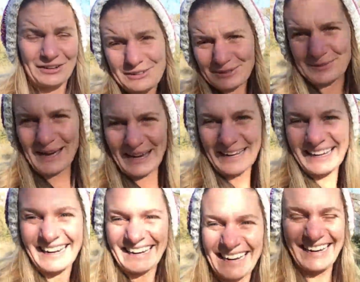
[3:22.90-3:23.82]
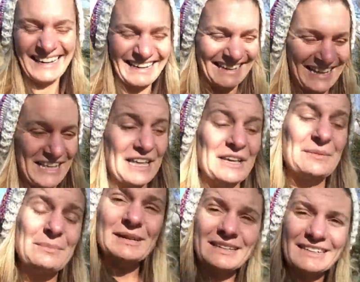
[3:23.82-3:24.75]
thrilled about it,
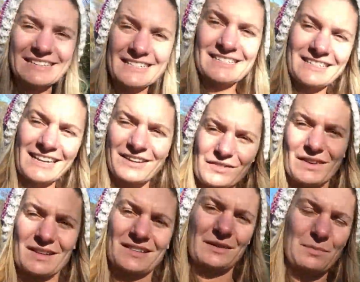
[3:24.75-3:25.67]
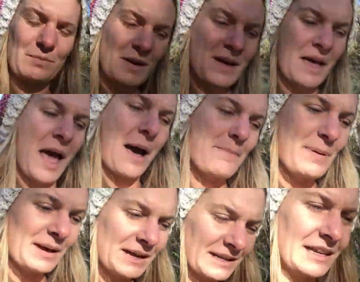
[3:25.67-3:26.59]
but at least it gives us a
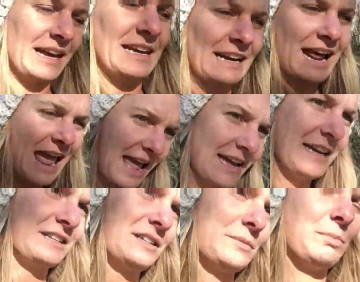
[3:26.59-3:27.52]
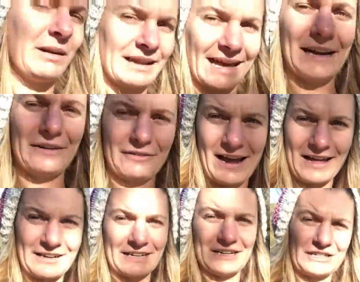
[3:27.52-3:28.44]
pillar and an anchor to plan
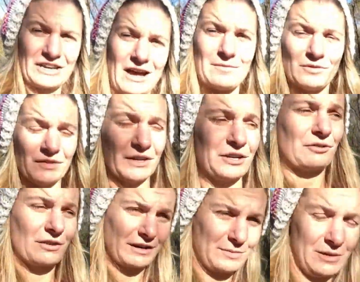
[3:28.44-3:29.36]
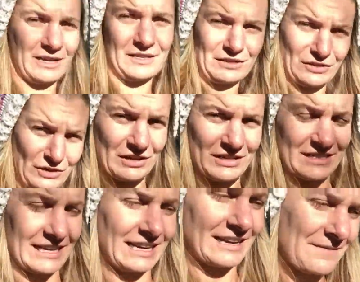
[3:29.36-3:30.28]
around in a time of incredible
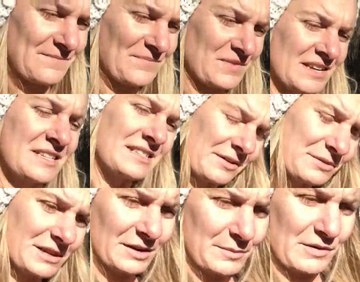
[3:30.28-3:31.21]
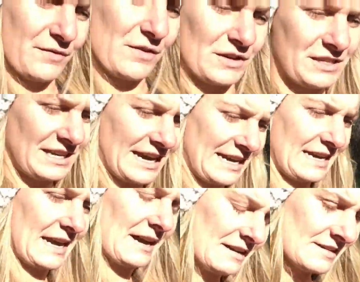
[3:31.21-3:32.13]
uncertainty. So that was kind of my first
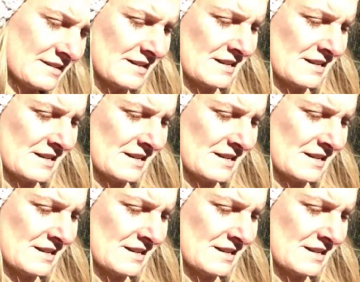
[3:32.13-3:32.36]
takeout.